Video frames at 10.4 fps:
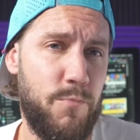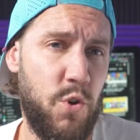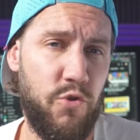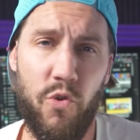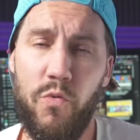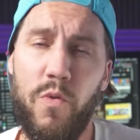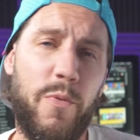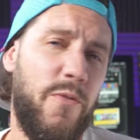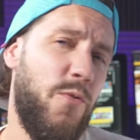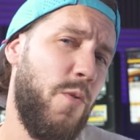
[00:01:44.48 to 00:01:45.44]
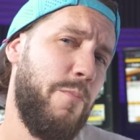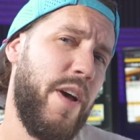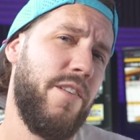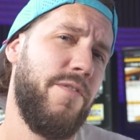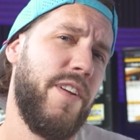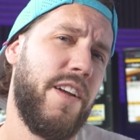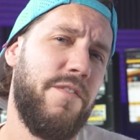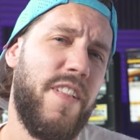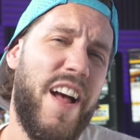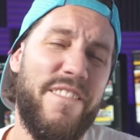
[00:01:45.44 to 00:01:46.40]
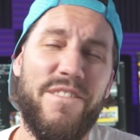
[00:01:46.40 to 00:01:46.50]
Your drone will perform better if it can
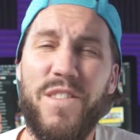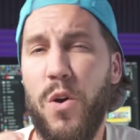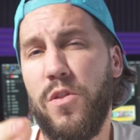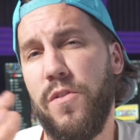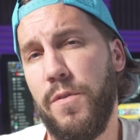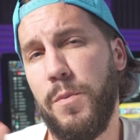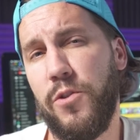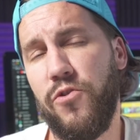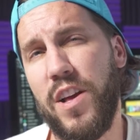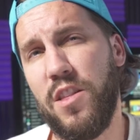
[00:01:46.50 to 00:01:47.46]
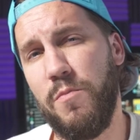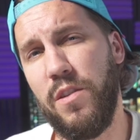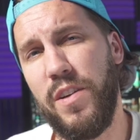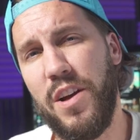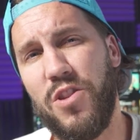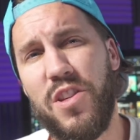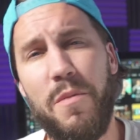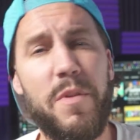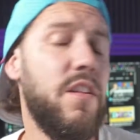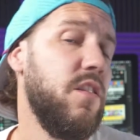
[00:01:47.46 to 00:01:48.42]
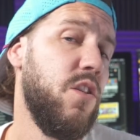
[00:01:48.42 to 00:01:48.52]
fly farther from the transmitter. Now, some
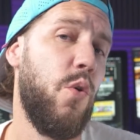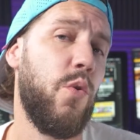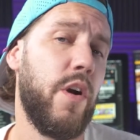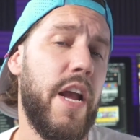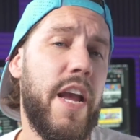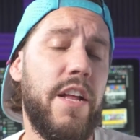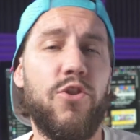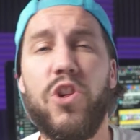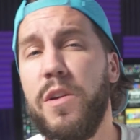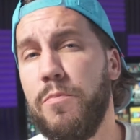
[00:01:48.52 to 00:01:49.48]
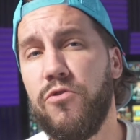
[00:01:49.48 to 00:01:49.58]
of the lower end, cheaper